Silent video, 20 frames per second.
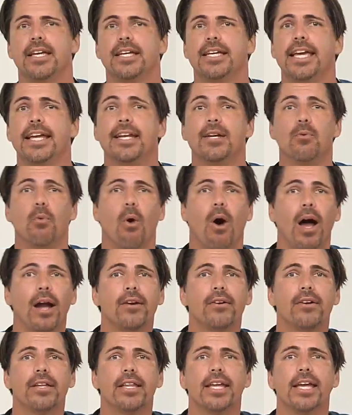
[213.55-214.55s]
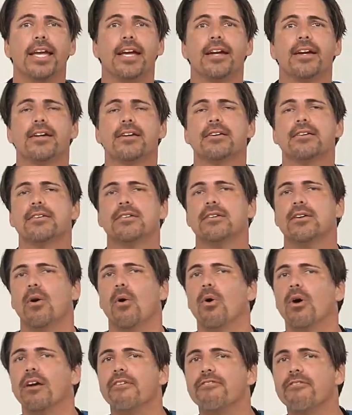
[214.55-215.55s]
Getting water in the ear
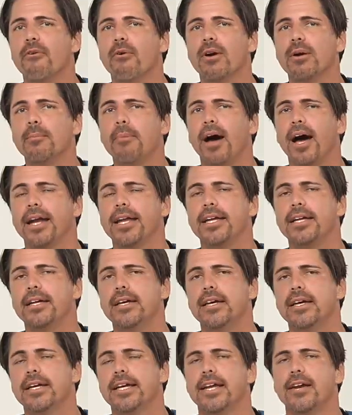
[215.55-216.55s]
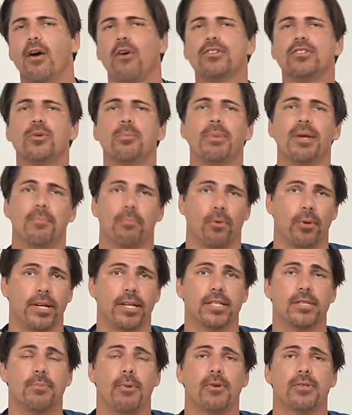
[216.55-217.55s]
or a foreign body can also be
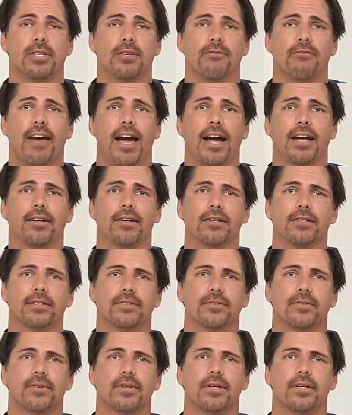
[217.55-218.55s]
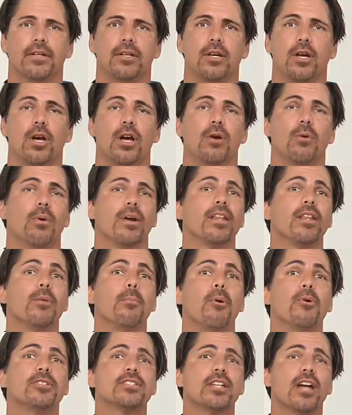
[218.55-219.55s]
predisposing factors. One of the
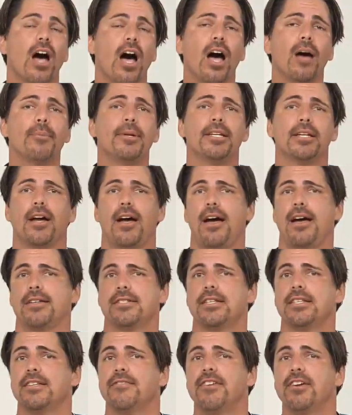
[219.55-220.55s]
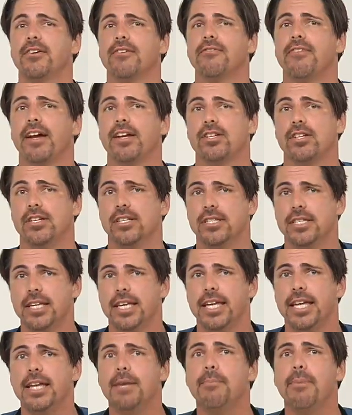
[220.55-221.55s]
most common causes of ear infections
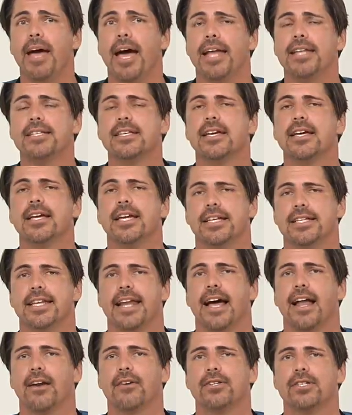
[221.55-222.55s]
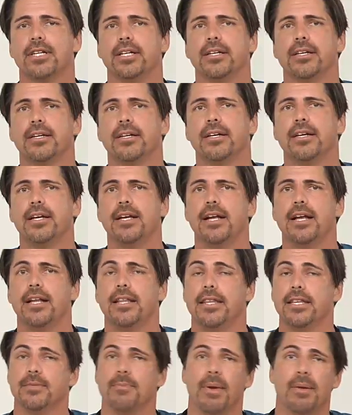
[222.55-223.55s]
in pets is an allergy.
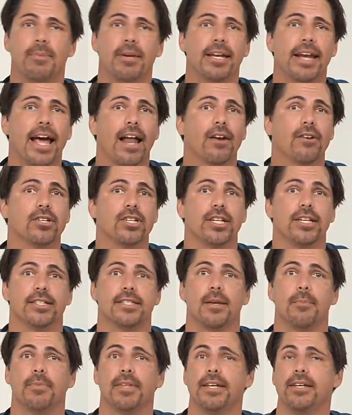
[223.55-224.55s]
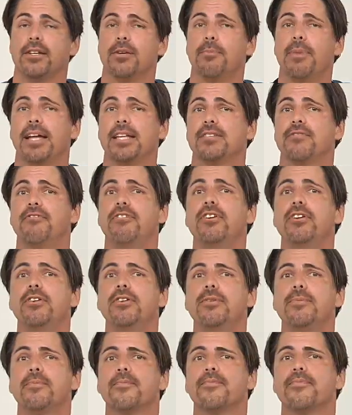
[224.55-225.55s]
This may be an allergy to something in your pet's
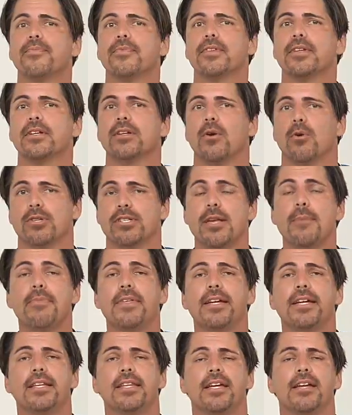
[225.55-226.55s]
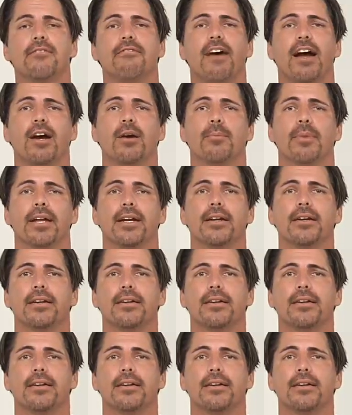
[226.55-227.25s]
food or something in the environment.